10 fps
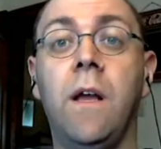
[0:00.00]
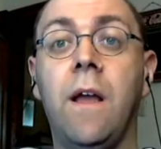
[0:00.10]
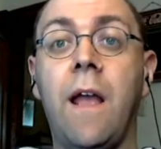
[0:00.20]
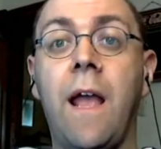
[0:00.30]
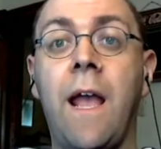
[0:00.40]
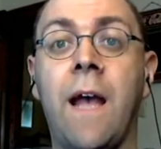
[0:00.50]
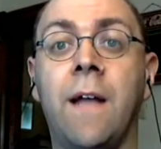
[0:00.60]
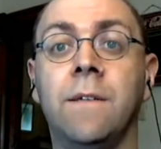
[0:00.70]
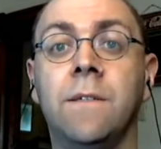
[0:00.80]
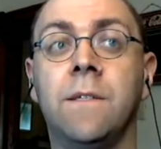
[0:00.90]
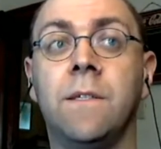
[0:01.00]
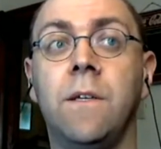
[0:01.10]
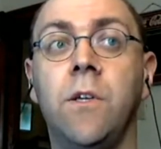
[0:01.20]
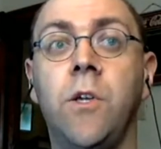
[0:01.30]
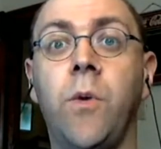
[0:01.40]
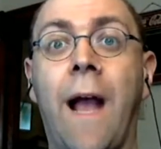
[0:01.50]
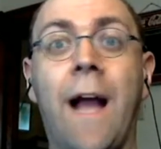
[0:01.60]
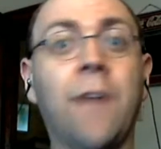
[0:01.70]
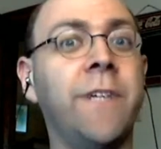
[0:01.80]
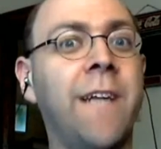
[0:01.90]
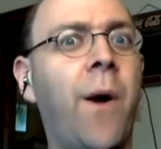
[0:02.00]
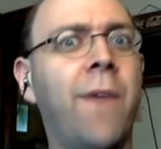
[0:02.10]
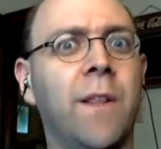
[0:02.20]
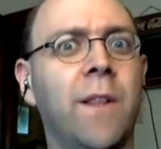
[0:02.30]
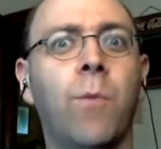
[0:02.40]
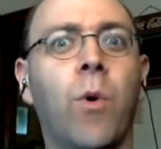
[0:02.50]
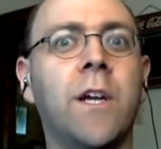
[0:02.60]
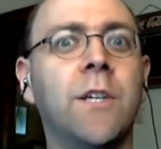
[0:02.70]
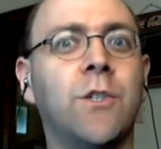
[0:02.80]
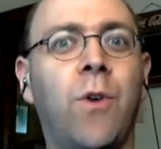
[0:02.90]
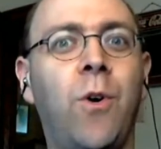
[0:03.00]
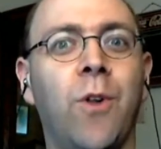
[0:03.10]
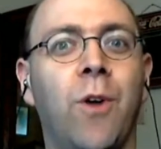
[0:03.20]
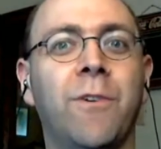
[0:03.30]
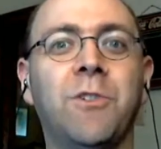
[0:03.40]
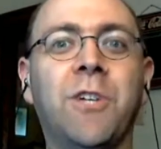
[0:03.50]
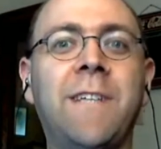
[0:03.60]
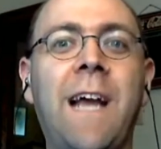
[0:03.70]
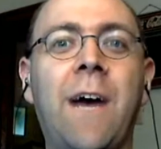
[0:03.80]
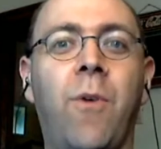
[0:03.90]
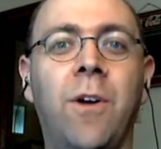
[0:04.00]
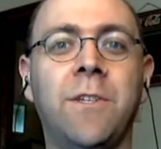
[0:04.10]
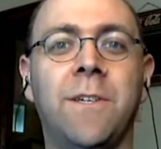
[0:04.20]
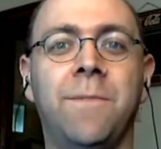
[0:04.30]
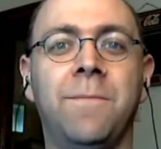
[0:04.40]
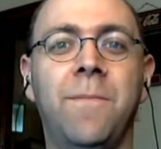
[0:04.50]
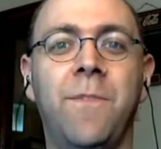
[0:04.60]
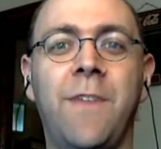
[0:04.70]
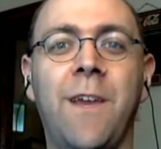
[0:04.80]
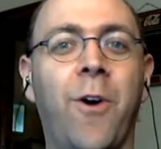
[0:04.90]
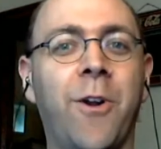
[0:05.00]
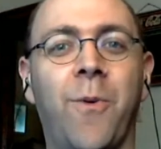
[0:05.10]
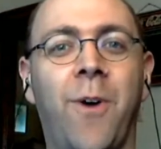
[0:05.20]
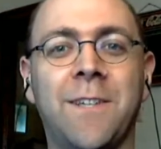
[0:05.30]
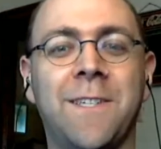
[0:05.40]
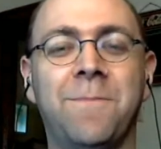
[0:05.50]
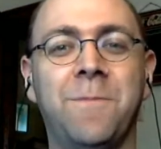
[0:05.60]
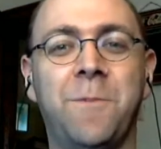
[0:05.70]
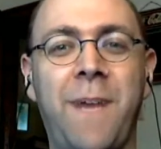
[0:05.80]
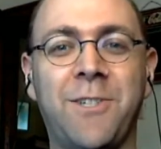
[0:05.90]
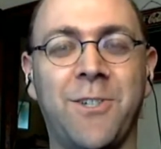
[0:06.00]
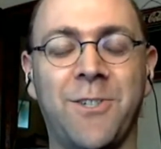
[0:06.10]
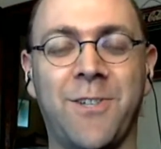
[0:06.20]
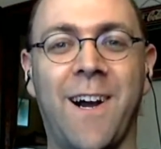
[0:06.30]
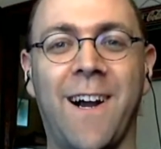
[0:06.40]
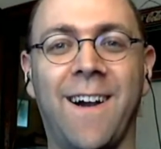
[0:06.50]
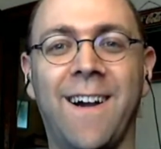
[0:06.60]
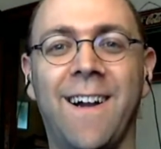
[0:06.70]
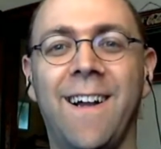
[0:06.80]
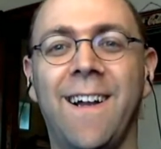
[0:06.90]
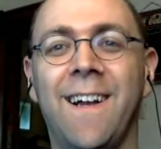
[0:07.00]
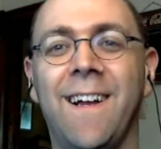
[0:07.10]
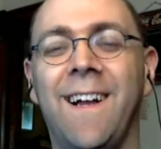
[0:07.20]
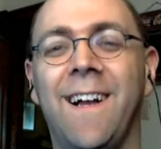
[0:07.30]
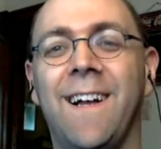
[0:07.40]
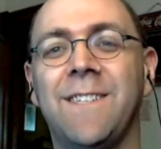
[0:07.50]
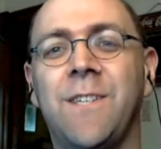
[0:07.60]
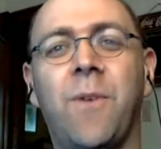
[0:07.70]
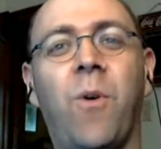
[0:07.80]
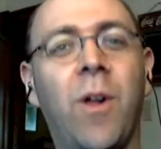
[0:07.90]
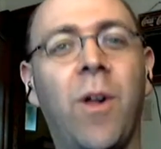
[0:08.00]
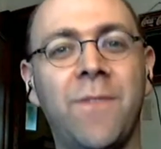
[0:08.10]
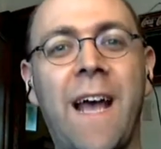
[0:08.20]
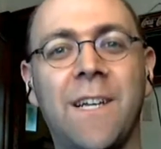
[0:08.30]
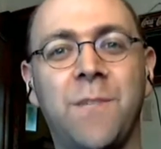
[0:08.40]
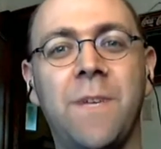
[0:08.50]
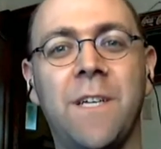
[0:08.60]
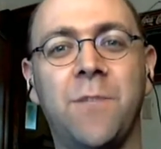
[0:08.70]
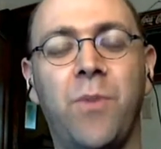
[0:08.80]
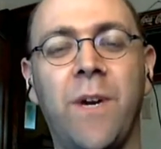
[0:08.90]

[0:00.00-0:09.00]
and you actually now have a little more control over just how awesome the auto awesome pictures are. So all of that is pretty